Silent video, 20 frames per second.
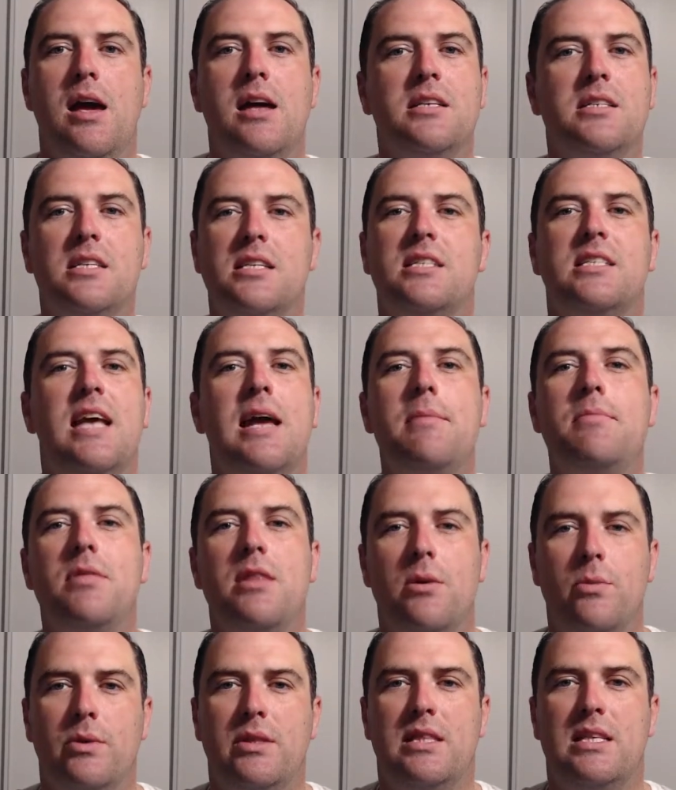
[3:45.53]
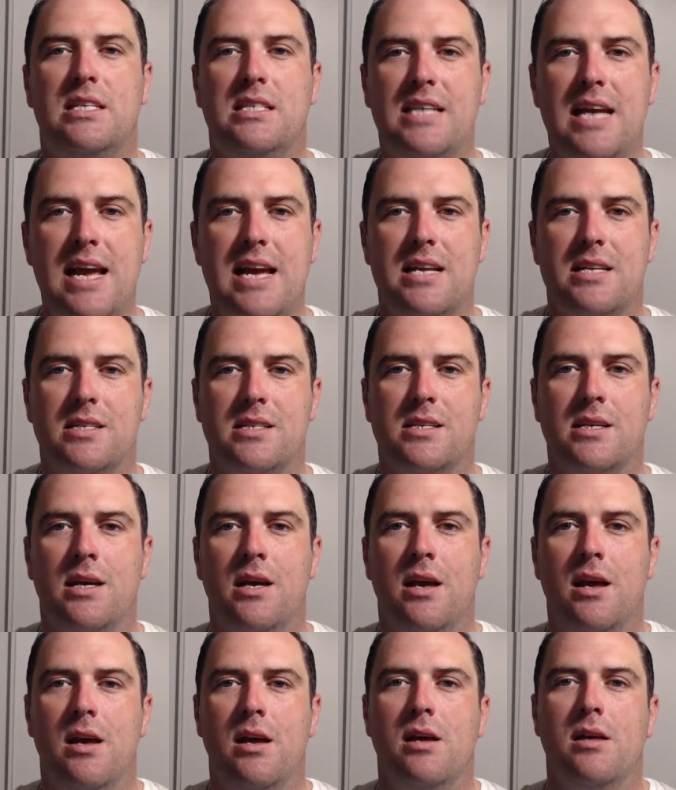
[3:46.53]
It's the same thing with the saints.
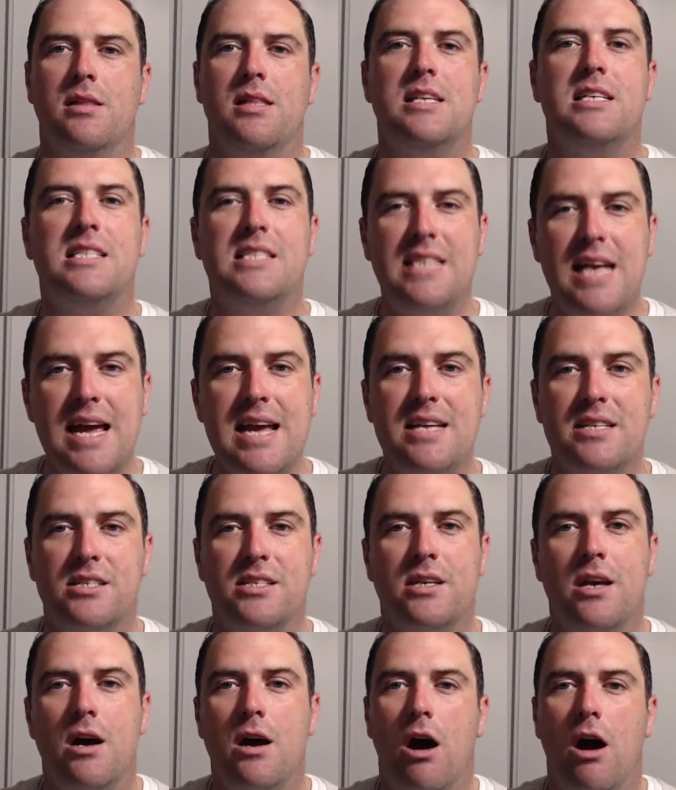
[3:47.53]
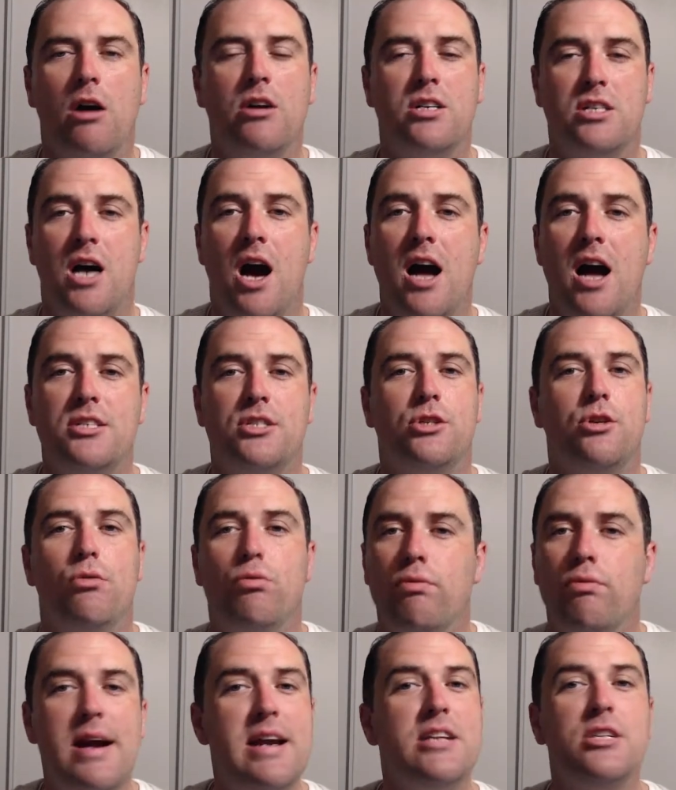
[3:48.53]
The saints are God's
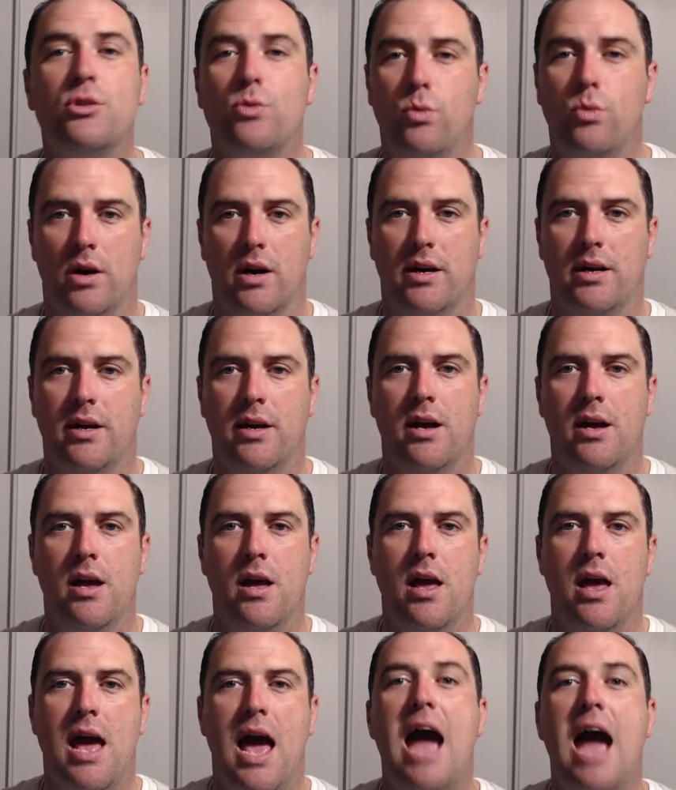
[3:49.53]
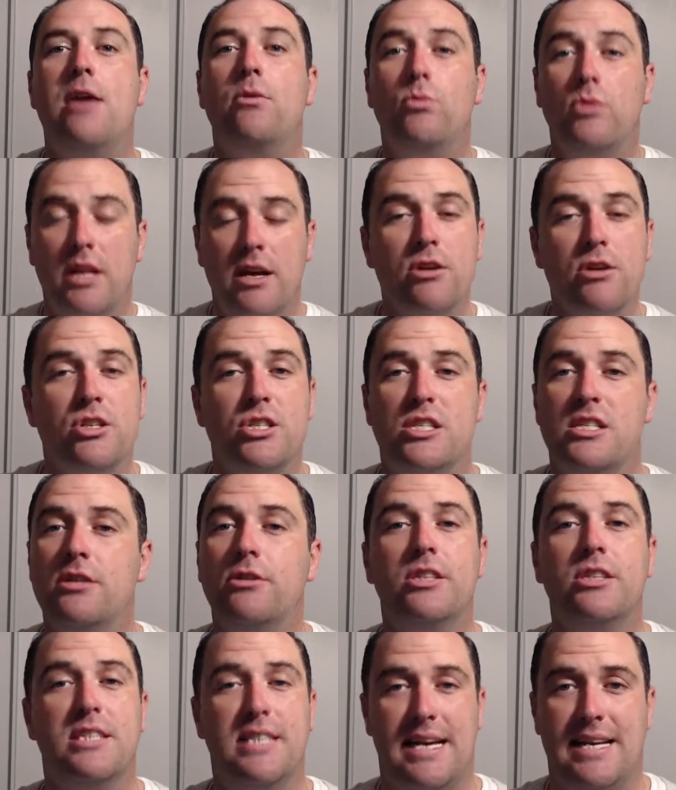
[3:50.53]
greatest work, and there are
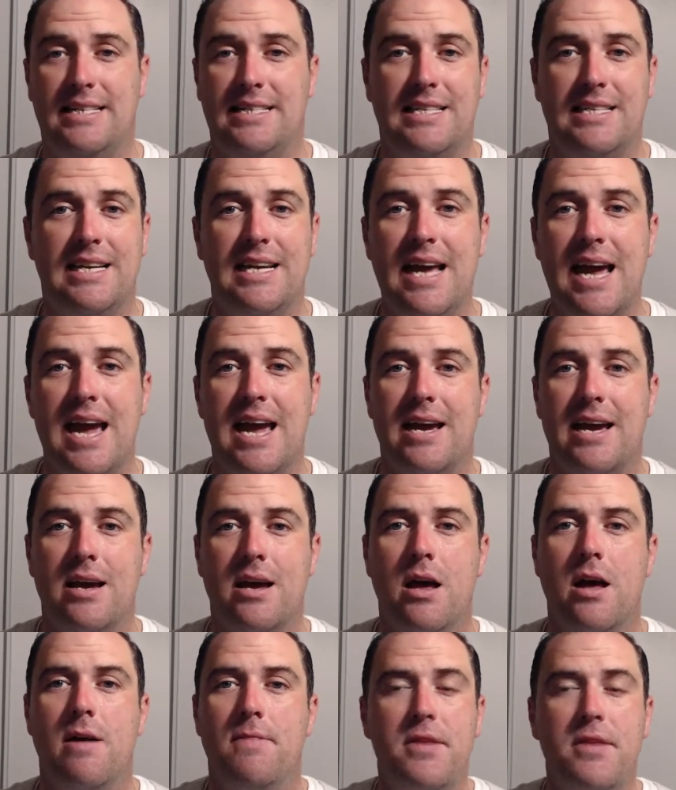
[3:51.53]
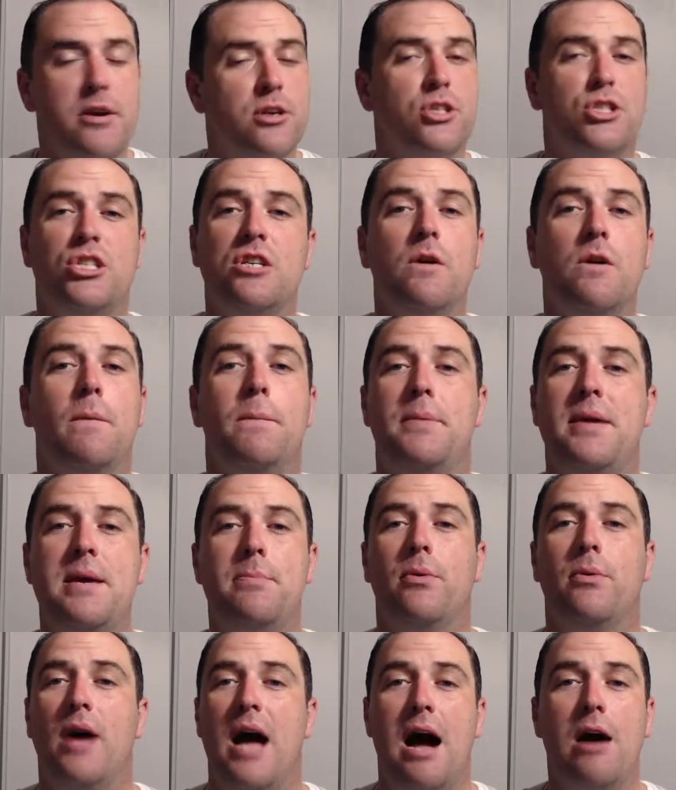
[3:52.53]
still saints today. There are still
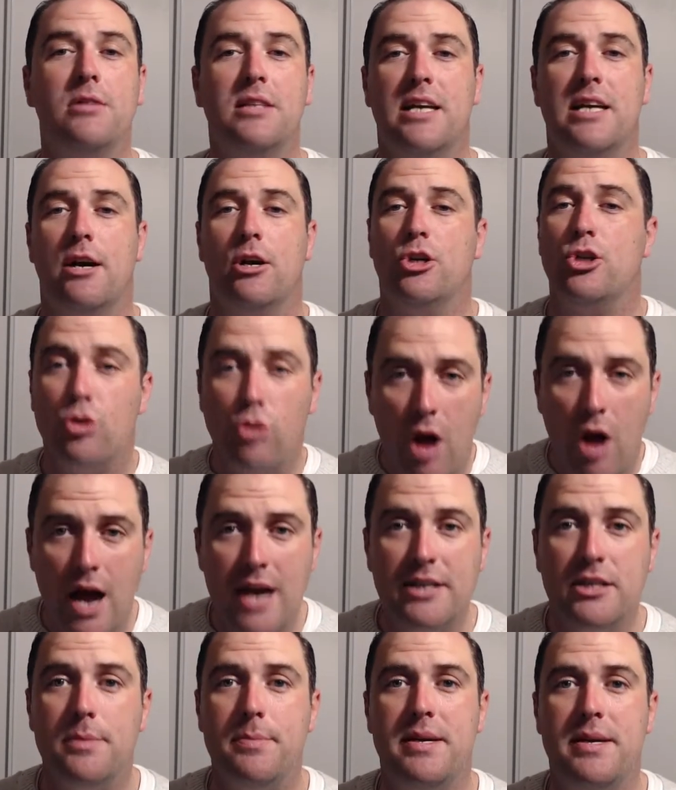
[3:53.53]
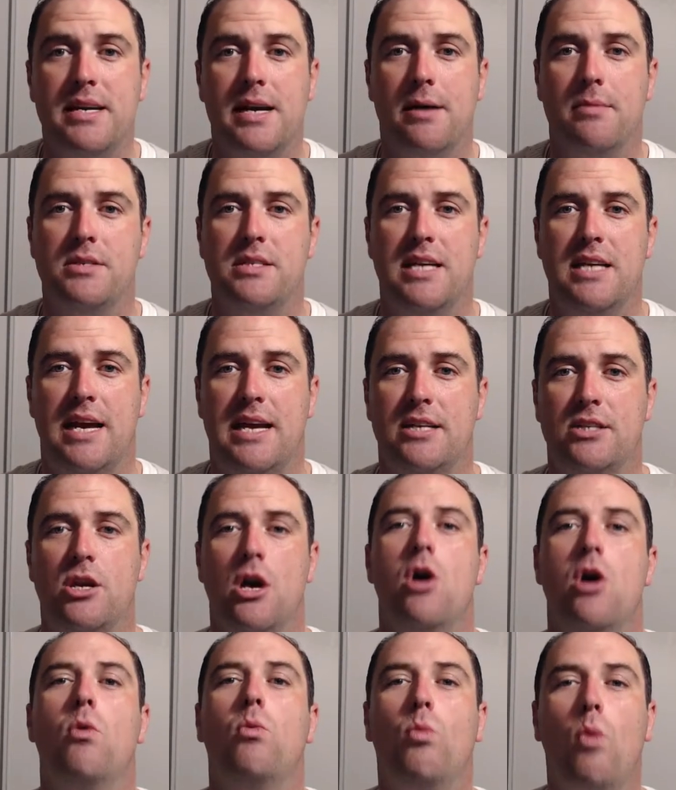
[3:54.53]
people out there trying to become
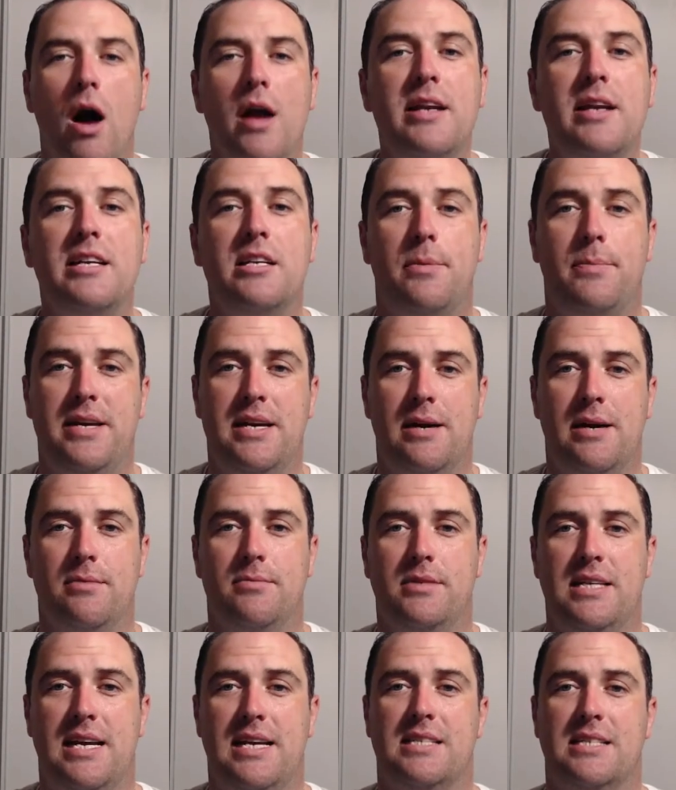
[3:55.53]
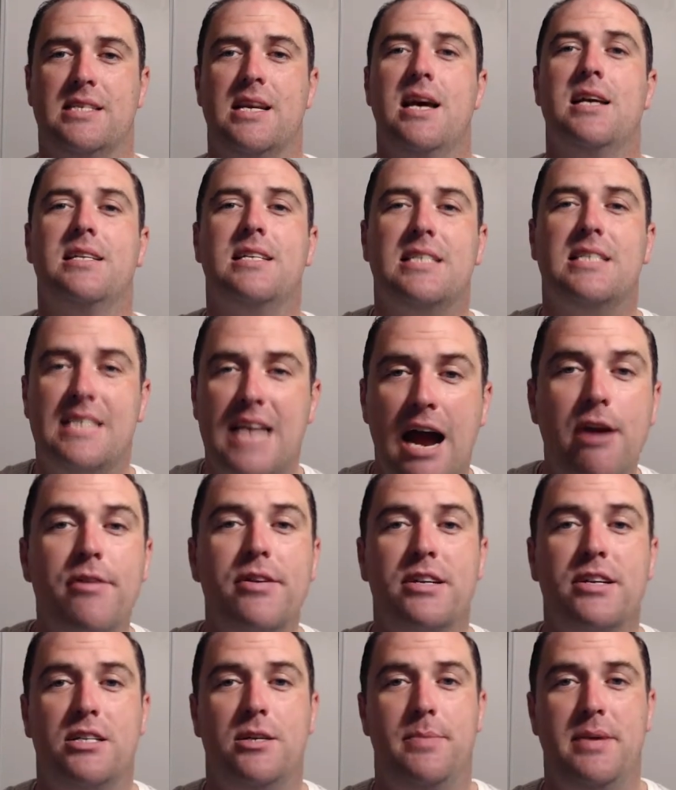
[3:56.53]
saints, wanting to become saints,
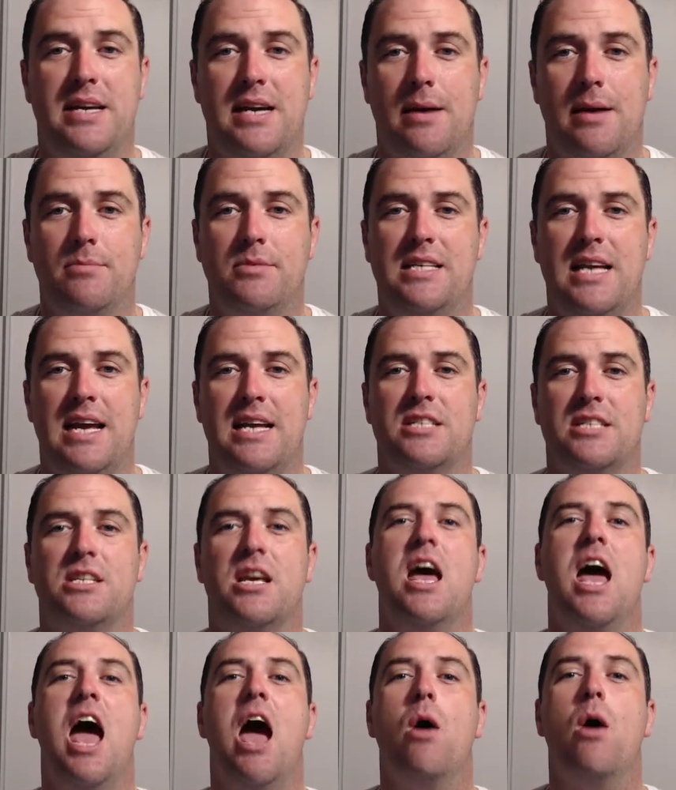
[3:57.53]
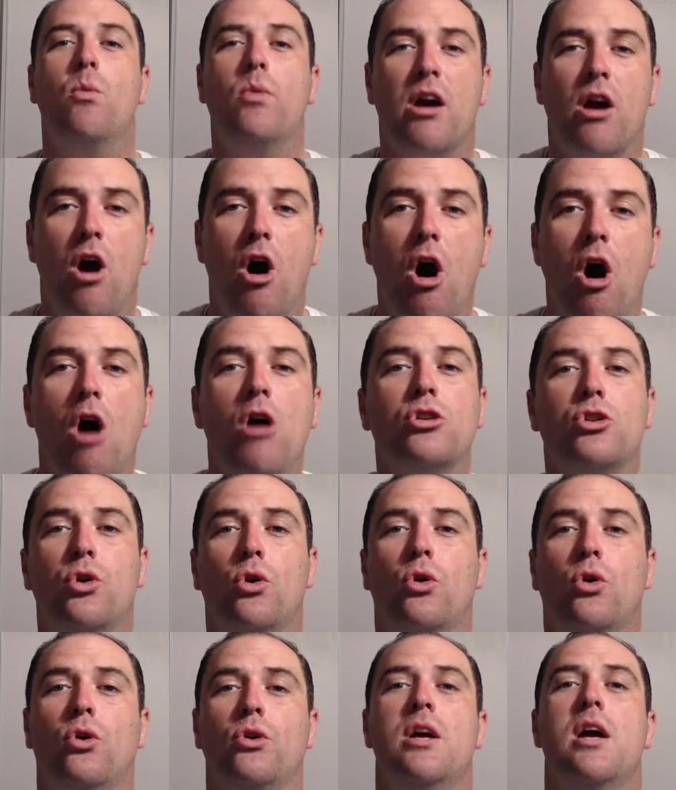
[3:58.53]
desiring to become saints, and we are all
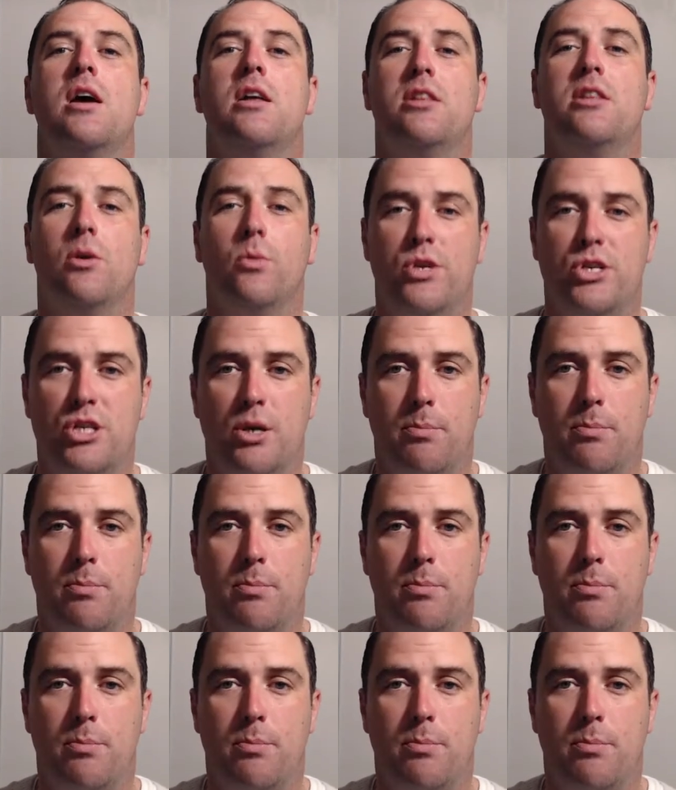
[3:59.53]
told that we